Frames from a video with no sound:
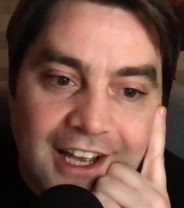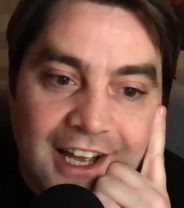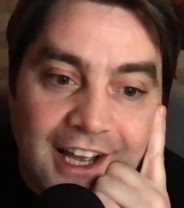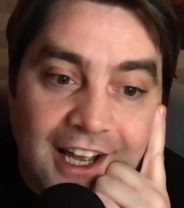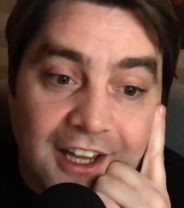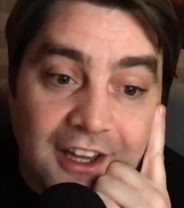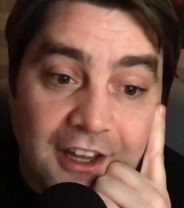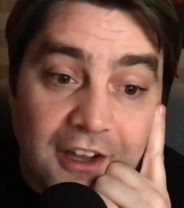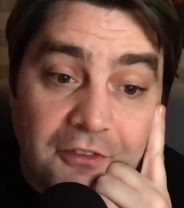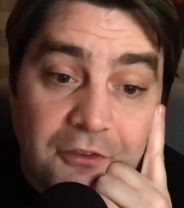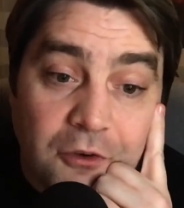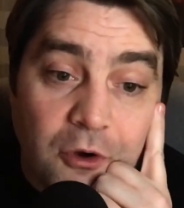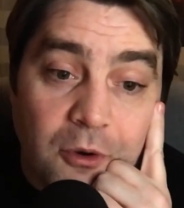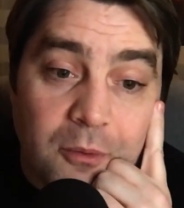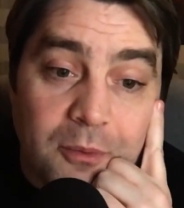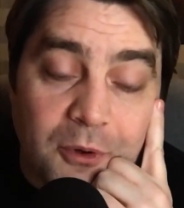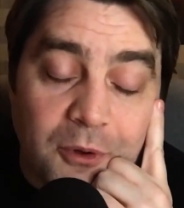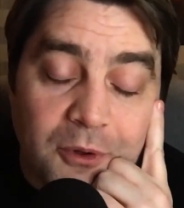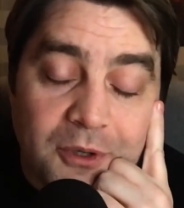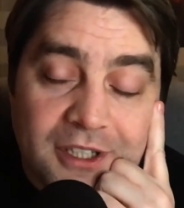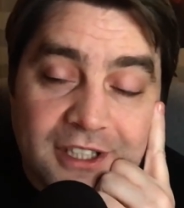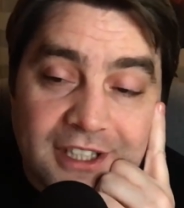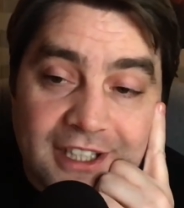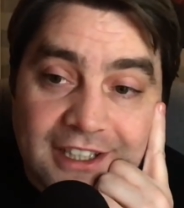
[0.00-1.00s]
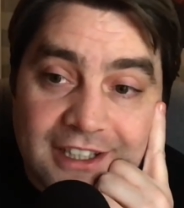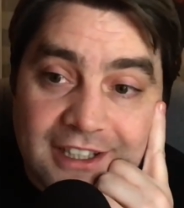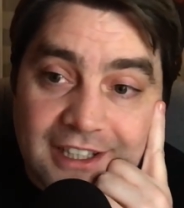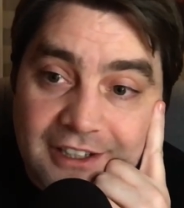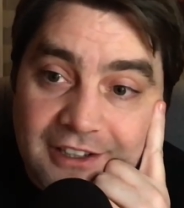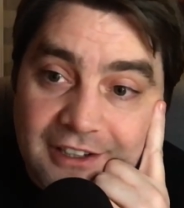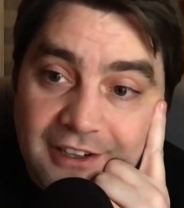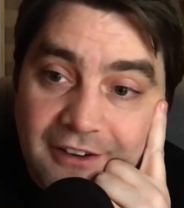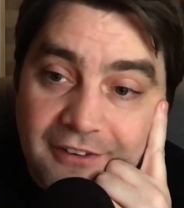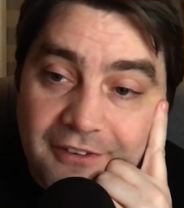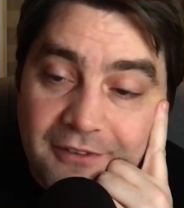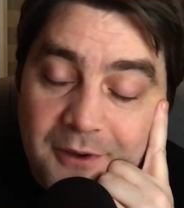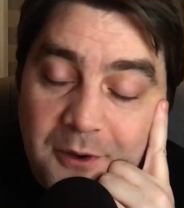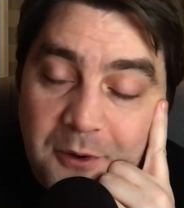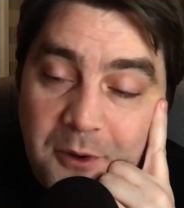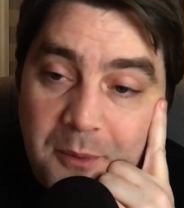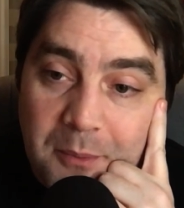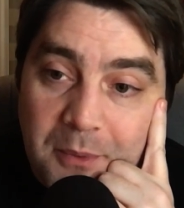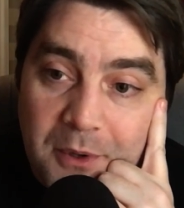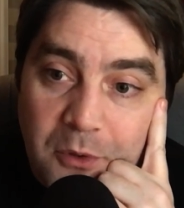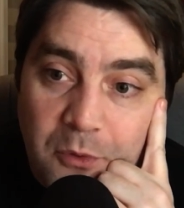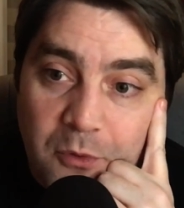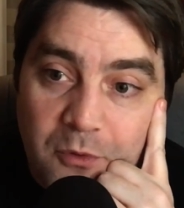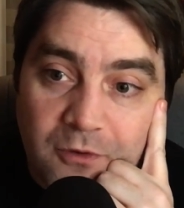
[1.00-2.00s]
I've got to be honest, I felt a
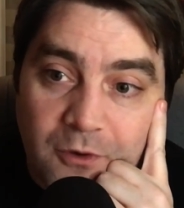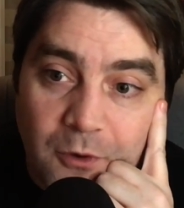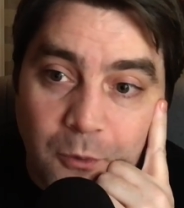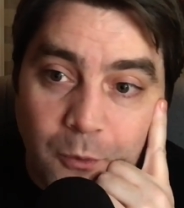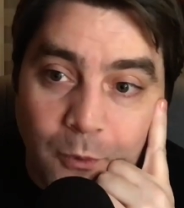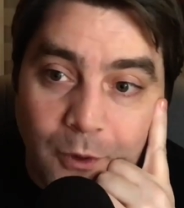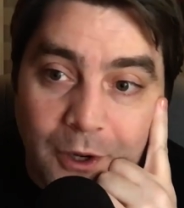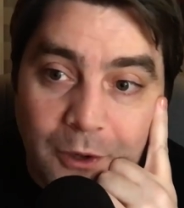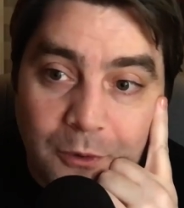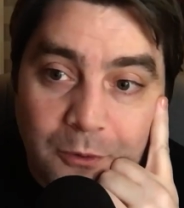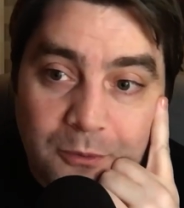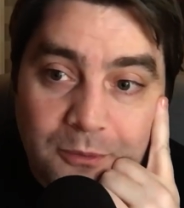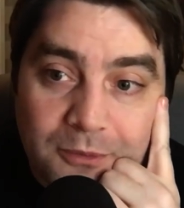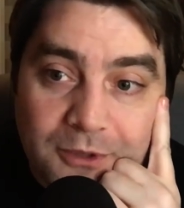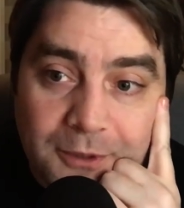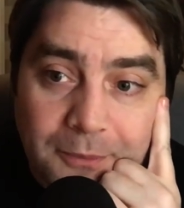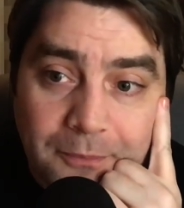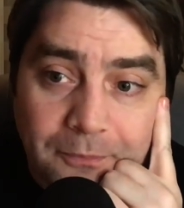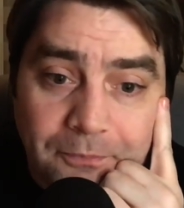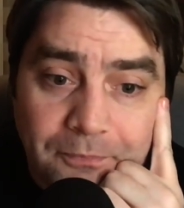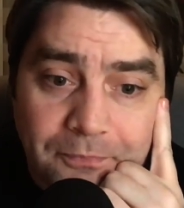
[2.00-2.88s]
bit overwhelmed,